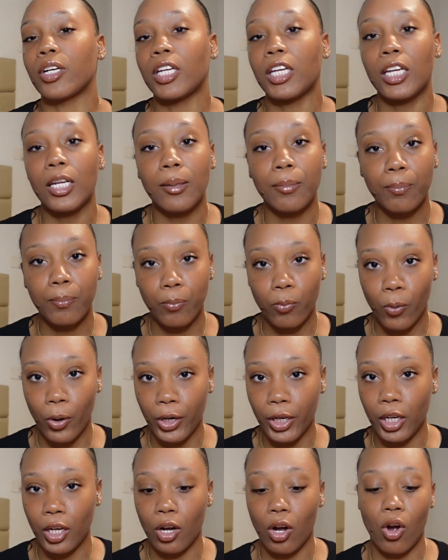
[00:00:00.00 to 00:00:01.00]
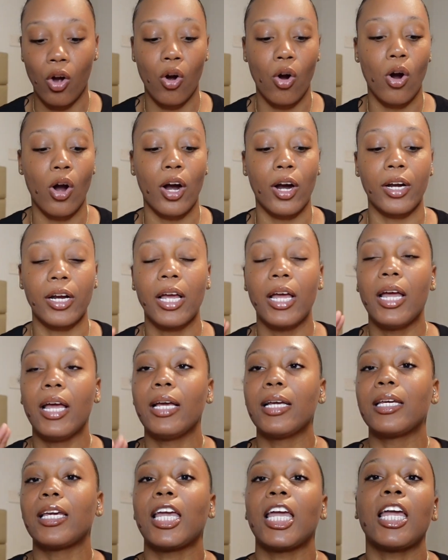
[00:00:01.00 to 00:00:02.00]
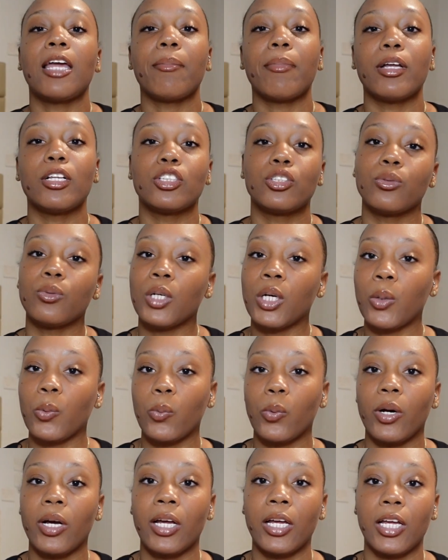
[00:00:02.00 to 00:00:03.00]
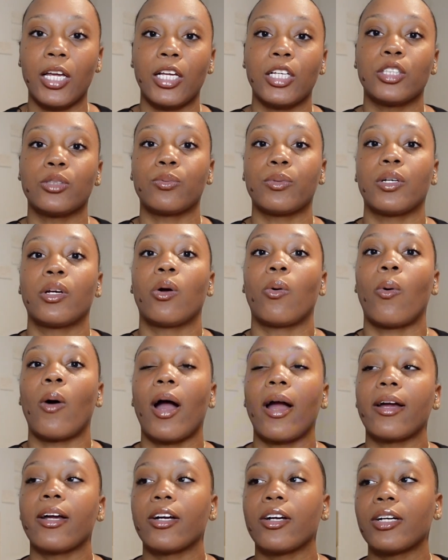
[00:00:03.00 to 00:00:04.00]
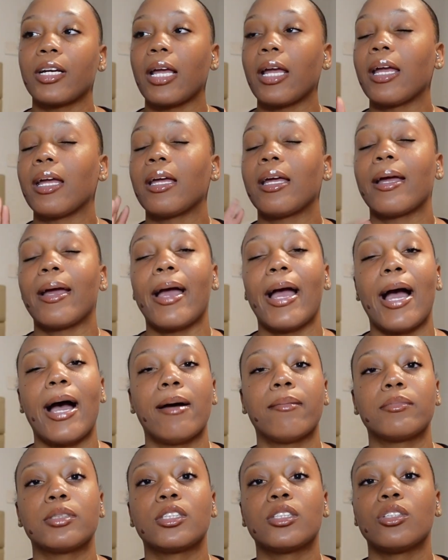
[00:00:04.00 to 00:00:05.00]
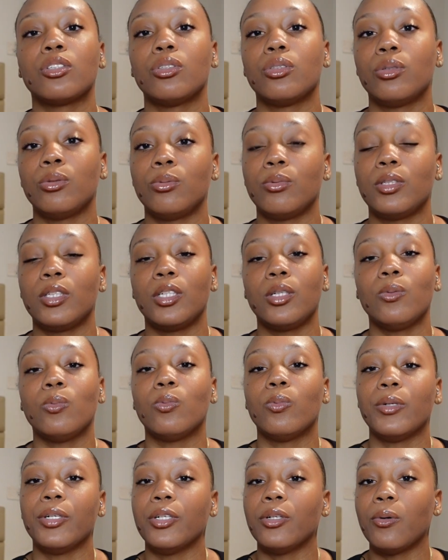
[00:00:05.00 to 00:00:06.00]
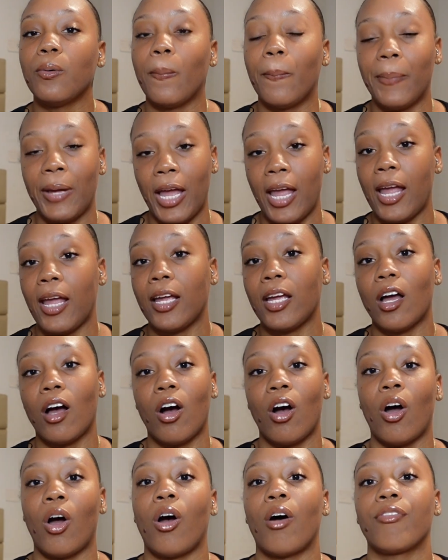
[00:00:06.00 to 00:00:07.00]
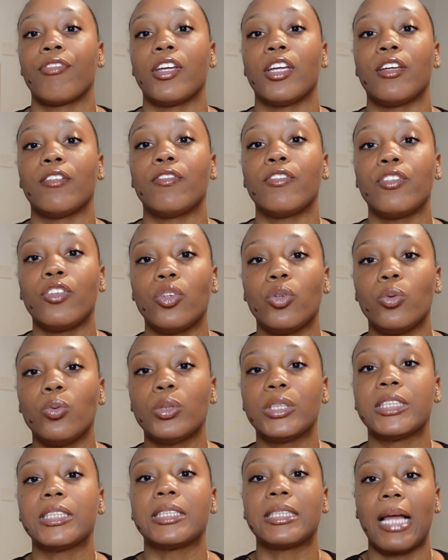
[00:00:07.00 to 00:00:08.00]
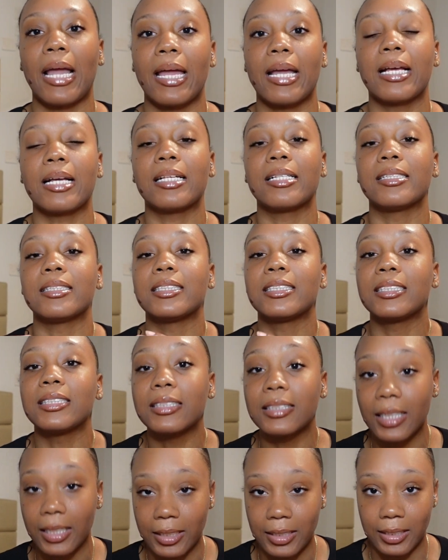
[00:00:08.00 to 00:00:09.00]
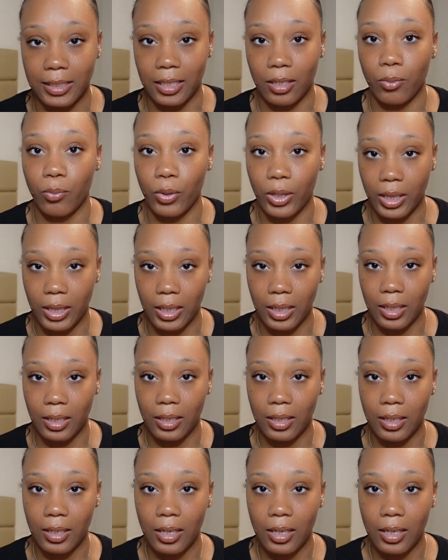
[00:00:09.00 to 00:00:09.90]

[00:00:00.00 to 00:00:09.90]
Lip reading: Keep working hard. Keep doing what is required. It absolutely will pay off if you stay consistent with it.